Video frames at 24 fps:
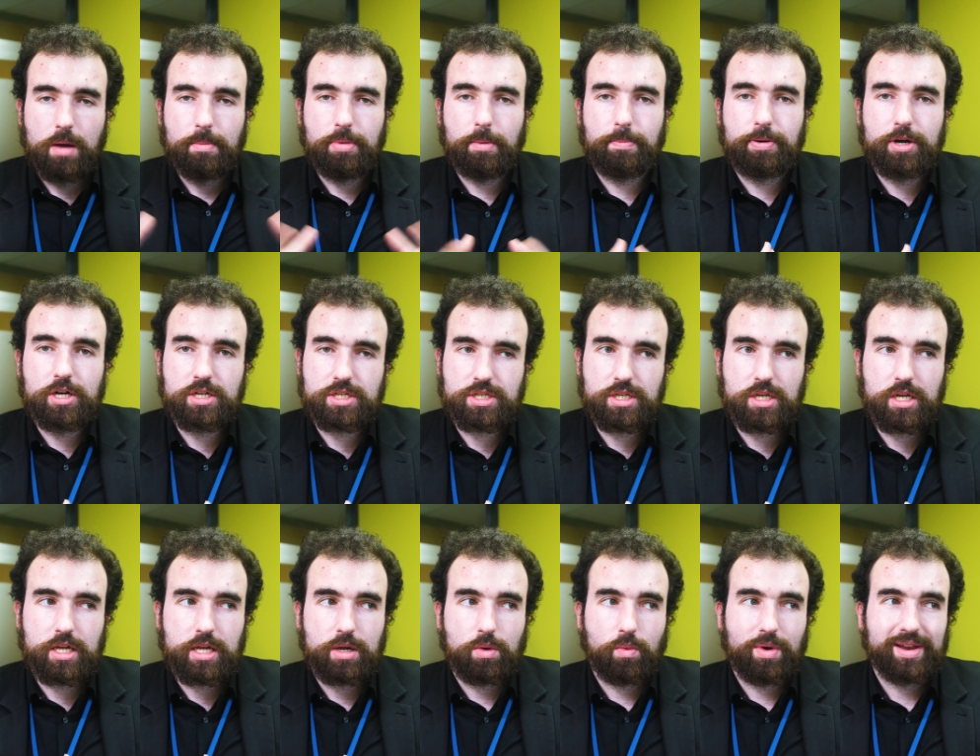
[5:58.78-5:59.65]
but
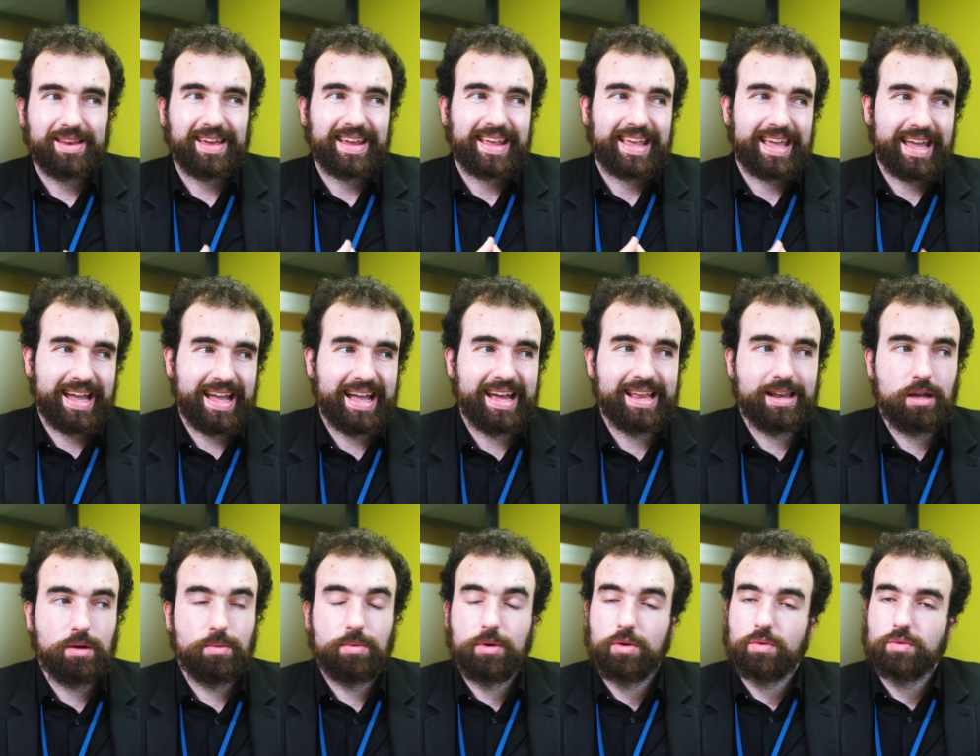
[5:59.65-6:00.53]
personally when I can,
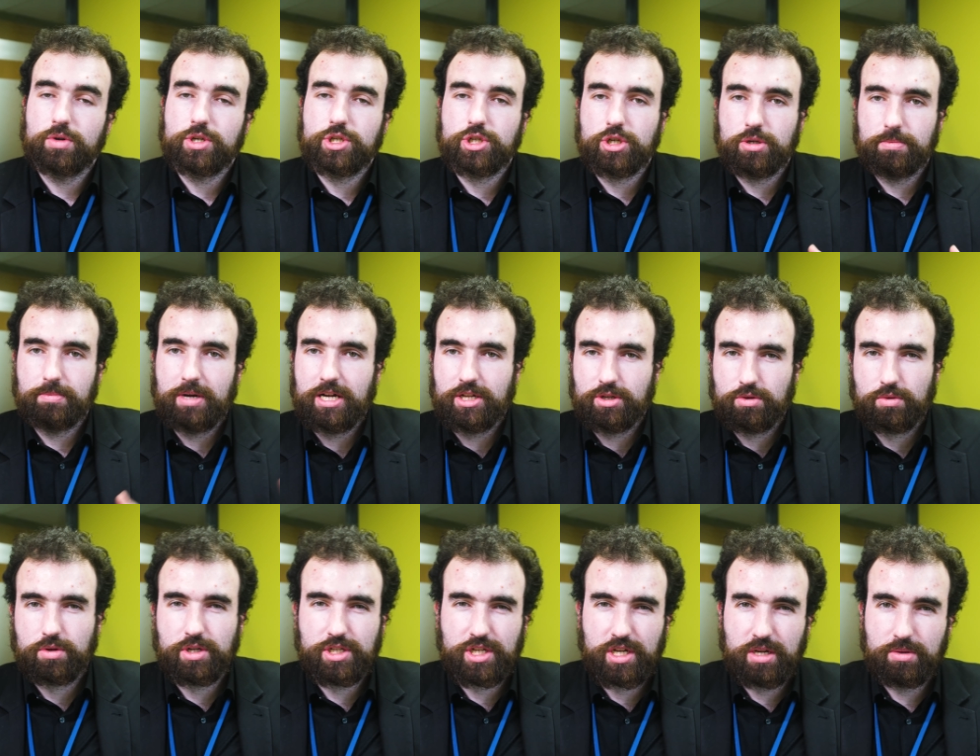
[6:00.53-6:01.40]
I will always shoot
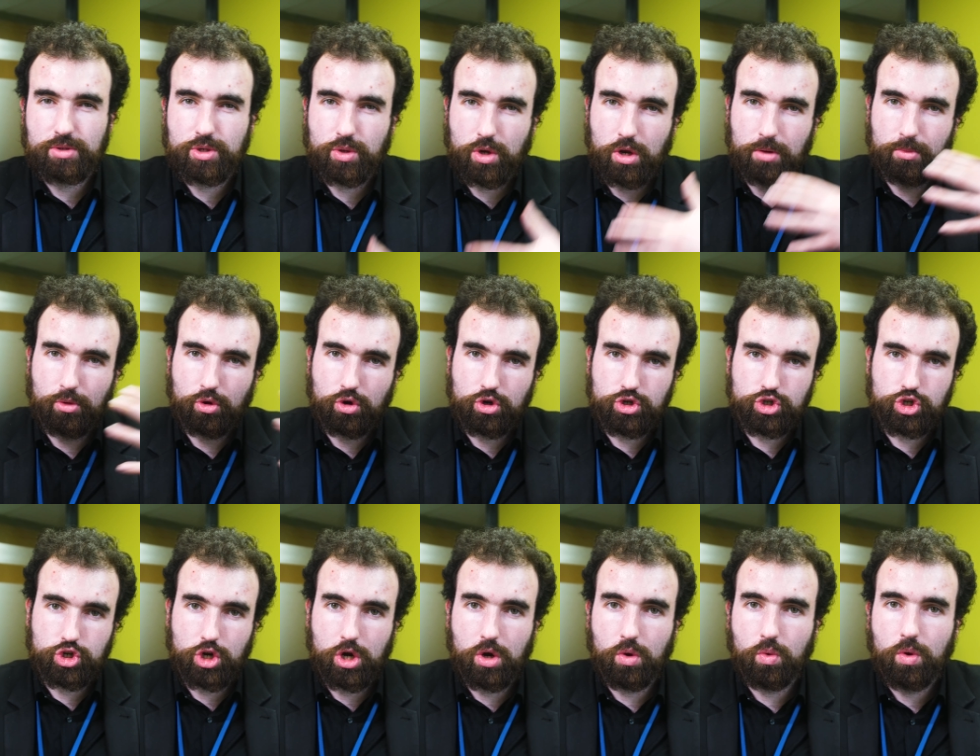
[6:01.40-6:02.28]
manual, because it gives you a lot more
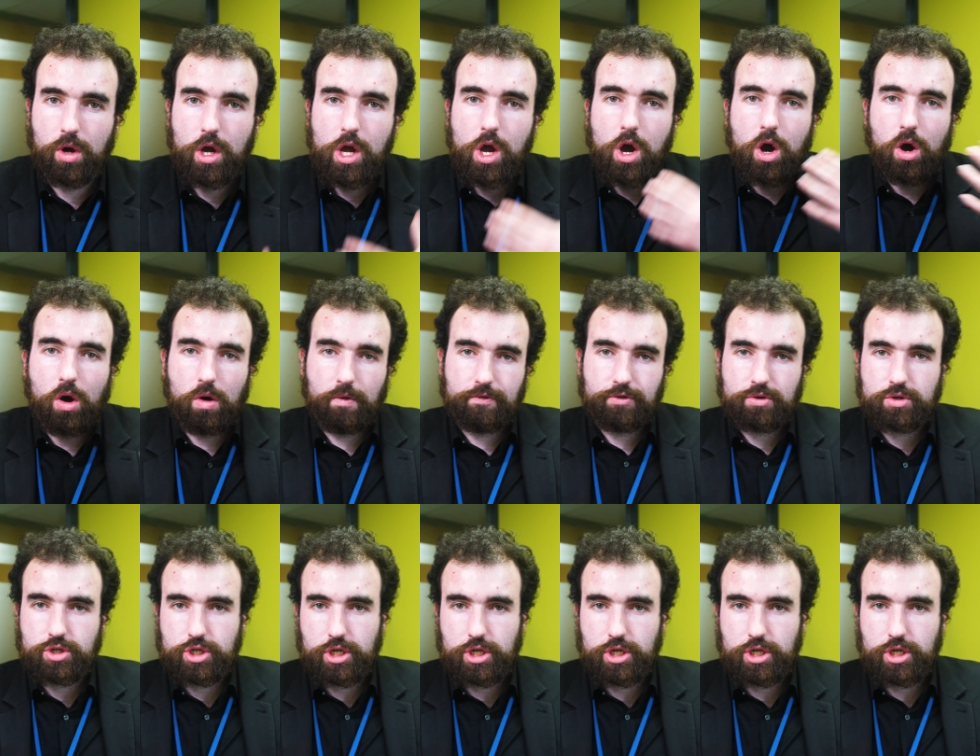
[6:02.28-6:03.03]
control of your